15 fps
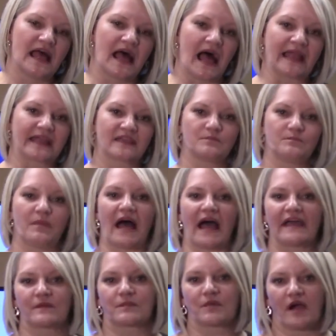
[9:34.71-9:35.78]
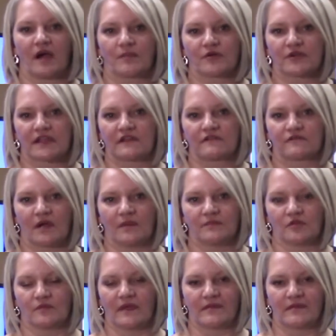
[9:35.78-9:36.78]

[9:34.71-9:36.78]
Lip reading: I could buy the property from you.